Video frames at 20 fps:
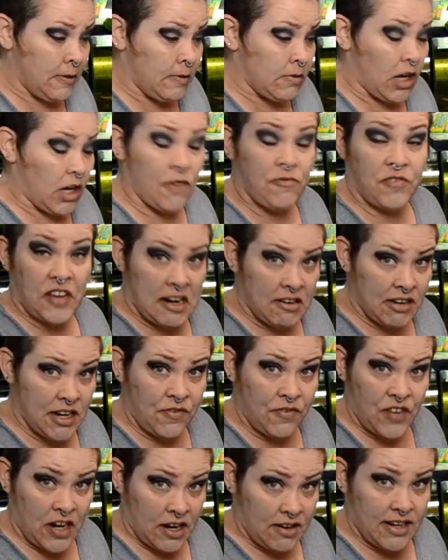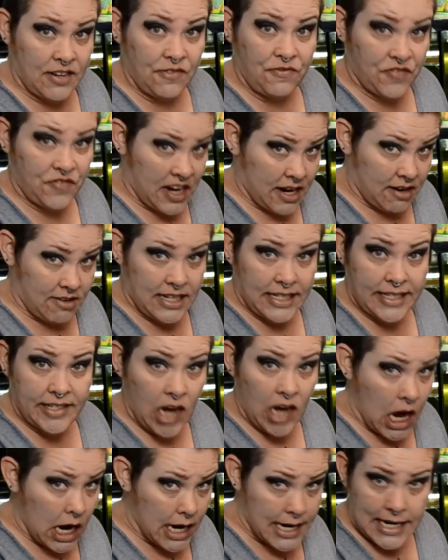a very, very, very
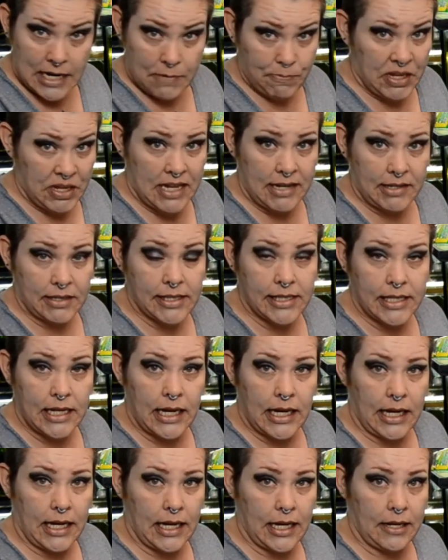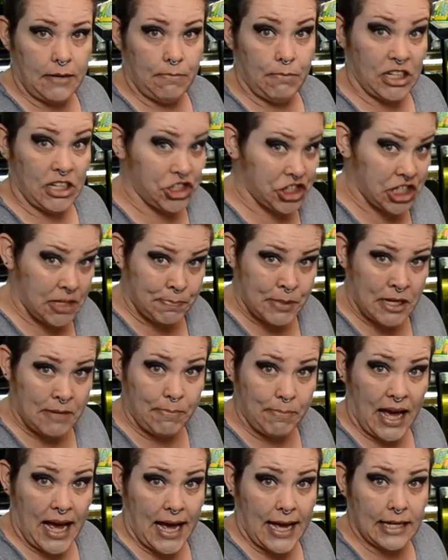tiny piece, in my shipping
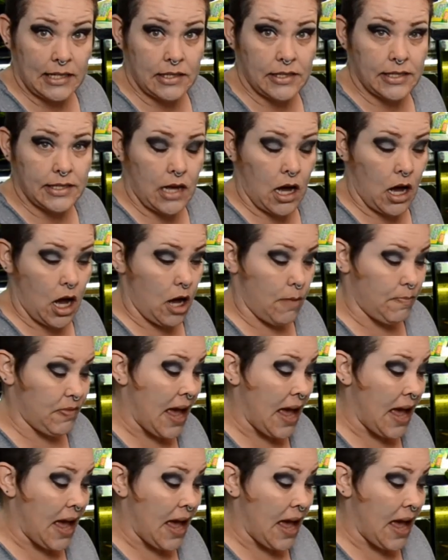bags.